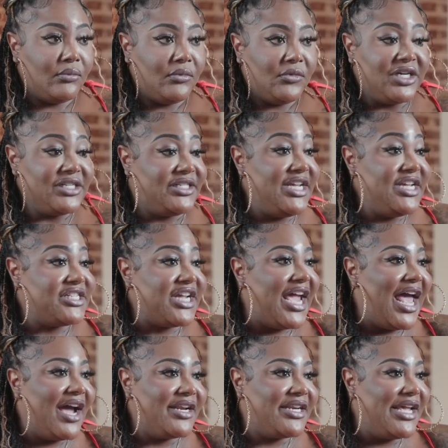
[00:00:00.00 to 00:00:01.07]
because DJ
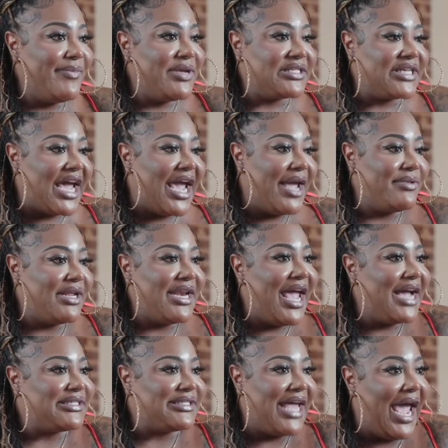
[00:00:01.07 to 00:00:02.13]
Akademiks came the
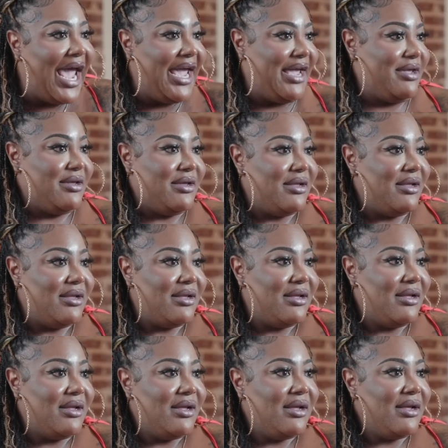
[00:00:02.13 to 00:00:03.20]
next day.
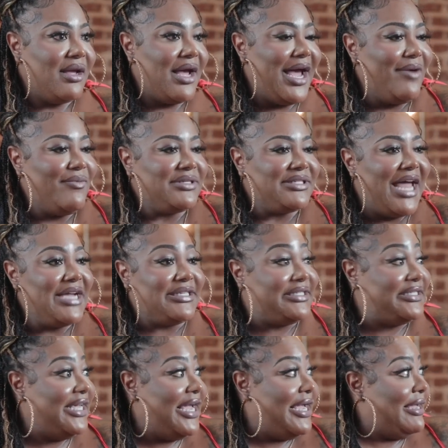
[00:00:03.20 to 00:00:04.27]
I was like,
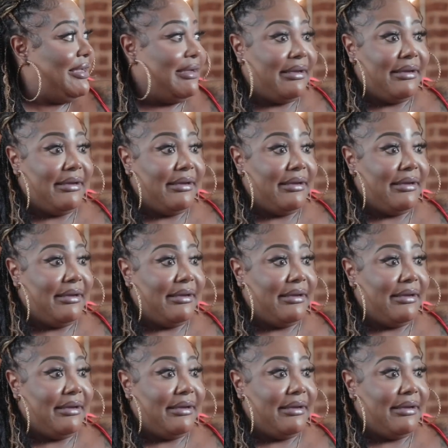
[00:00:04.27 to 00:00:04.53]
see?